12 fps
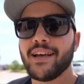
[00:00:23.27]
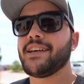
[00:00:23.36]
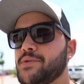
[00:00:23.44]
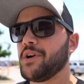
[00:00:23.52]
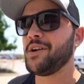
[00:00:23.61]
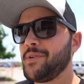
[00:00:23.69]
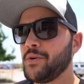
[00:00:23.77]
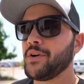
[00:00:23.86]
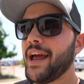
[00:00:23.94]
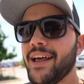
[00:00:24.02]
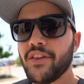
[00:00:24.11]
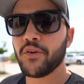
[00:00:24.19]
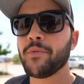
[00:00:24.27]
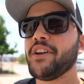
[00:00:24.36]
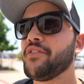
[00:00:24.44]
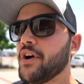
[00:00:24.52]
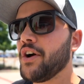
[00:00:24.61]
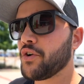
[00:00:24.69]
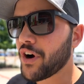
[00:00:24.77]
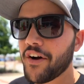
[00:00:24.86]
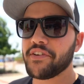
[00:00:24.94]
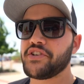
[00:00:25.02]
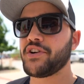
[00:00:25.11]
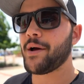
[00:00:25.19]
because we're gonna be doing a little bit of
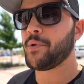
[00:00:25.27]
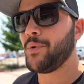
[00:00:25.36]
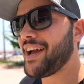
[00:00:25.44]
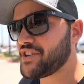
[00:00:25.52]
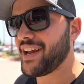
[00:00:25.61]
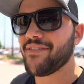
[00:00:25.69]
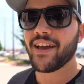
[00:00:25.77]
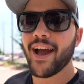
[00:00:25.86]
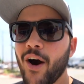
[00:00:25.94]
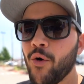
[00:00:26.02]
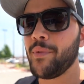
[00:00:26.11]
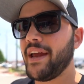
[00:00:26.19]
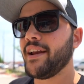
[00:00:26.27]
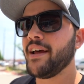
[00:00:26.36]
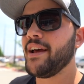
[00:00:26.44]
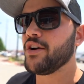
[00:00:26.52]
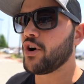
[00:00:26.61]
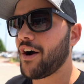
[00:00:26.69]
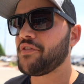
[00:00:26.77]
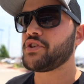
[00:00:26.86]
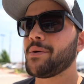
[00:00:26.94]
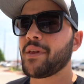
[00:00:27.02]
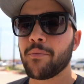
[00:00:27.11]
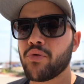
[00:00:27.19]
crawfish trapping. We actually have a homemade crawfish
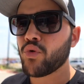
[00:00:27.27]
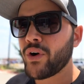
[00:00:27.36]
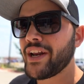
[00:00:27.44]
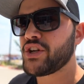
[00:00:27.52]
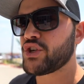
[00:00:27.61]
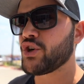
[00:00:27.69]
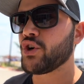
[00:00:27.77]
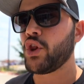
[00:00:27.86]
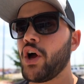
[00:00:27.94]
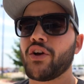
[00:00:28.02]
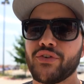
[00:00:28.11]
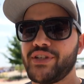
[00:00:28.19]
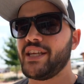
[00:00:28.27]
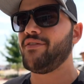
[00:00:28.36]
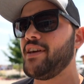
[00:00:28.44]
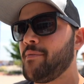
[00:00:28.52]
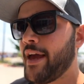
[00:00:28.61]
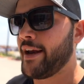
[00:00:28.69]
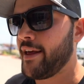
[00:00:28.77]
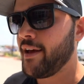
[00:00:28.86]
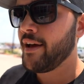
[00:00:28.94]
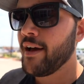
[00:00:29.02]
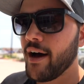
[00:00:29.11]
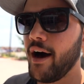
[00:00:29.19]
trap that I'm pretty sure Lunkers TV made.
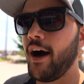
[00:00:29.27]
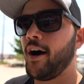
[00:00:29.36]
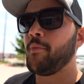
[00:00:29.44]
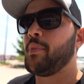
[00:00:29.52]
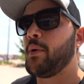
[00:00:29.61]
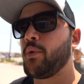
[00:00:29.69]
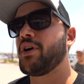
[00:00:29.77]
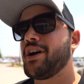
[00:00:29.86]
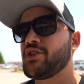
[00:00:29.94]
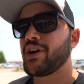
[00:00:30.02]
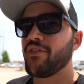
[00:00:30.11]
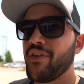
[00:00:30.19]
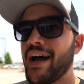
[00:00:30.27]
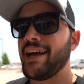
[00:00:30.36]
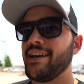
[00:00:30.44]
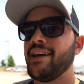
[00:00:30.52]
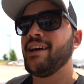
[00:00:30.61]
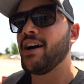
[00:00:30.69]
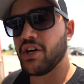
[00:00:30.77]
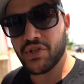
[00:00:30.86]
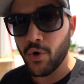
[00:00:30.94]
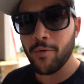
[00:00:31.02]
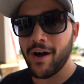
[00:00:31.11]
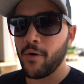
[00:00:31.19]
But we're gonna try to find a
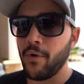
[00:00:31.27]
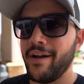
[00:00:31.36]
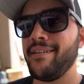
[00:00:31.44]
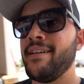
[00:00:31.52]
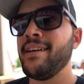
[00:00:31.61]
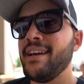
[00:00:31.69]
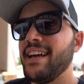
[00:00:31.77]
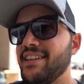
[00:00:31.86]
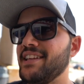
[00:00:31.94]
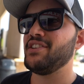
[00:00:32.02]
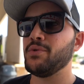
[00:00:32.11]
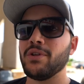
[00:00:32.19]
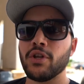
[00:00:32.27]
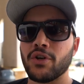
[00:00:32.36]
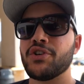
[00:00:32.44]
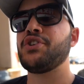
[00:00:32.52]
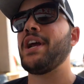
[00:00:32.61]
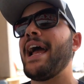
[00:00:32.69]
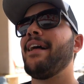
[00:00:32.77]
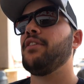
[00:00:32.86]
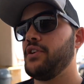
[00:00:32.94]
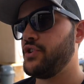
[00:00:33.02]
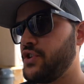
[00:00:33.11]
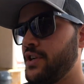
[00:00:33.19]
store-bought one and then do a little
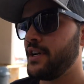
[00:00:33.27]
challenge.